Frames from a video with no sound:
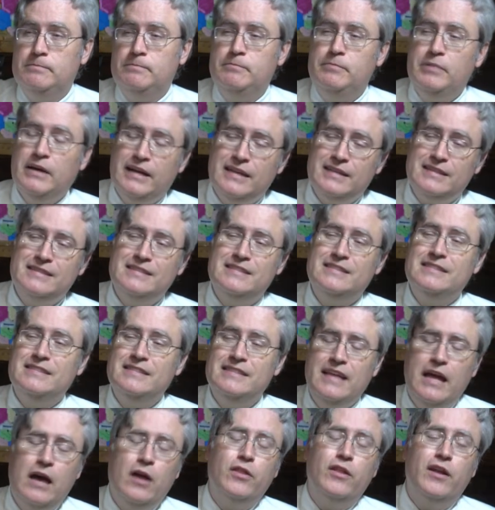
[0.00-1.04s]
But
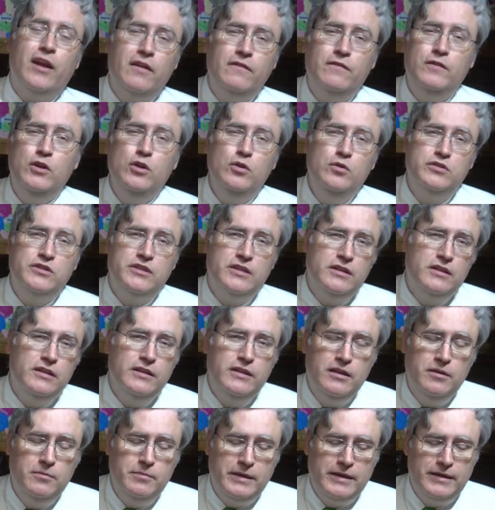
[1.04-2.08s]
now that I've used it a
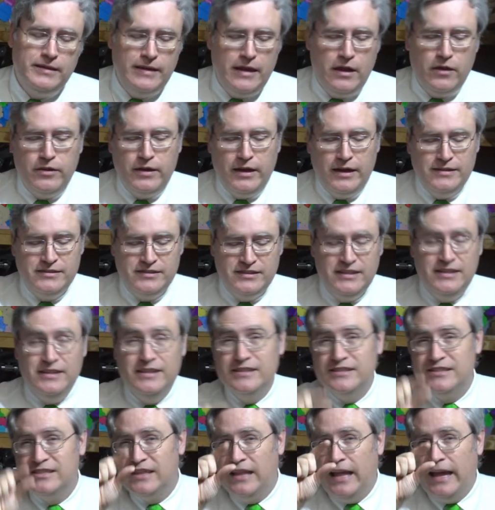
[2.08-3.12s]
little bit, now that I see
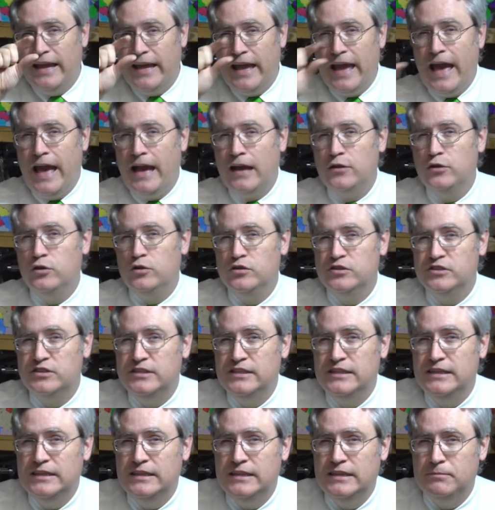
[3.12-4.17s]
the slight
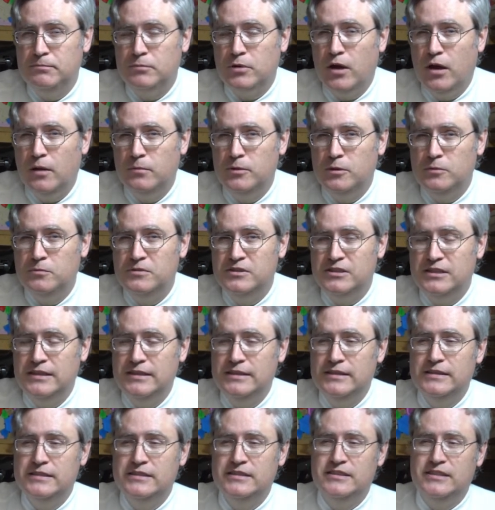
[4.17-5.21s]
accuracy problems
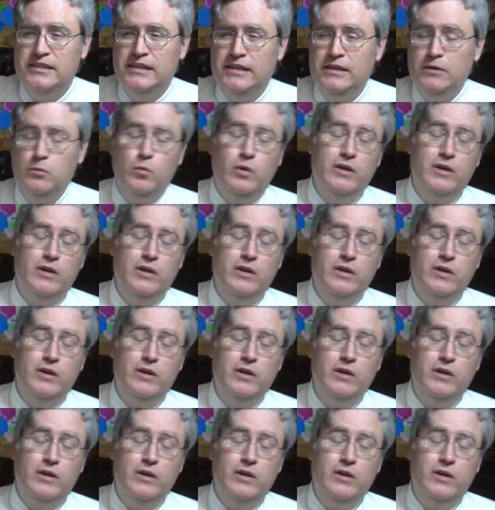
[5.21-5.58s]
in the Z,